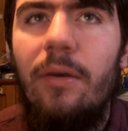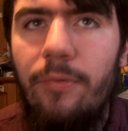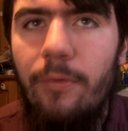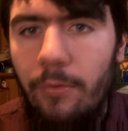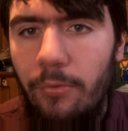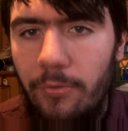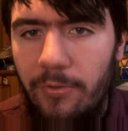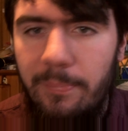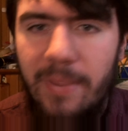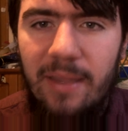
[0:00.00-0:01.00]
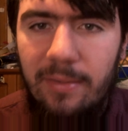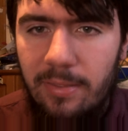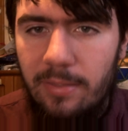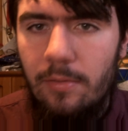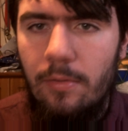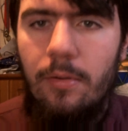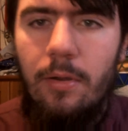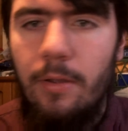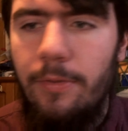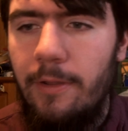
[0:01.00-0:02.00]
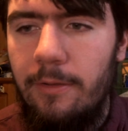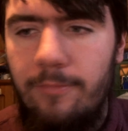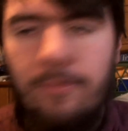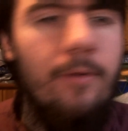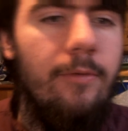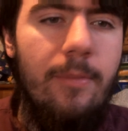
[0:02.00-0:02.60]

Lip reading: full specs on this phone.